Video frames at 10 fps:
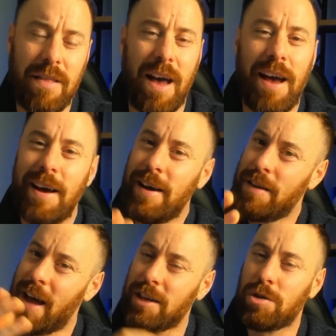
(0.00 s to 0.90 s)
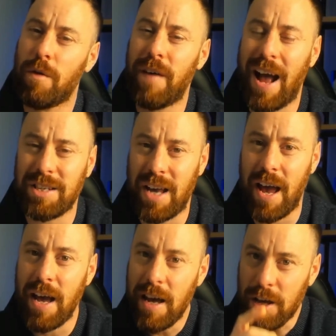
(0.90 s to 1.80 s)
there, that sort of asset
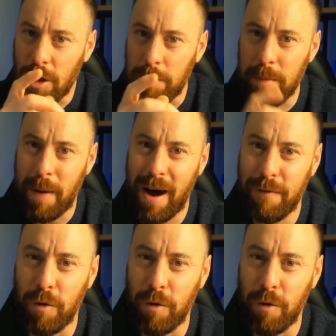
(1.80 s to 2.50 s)
could be powerful.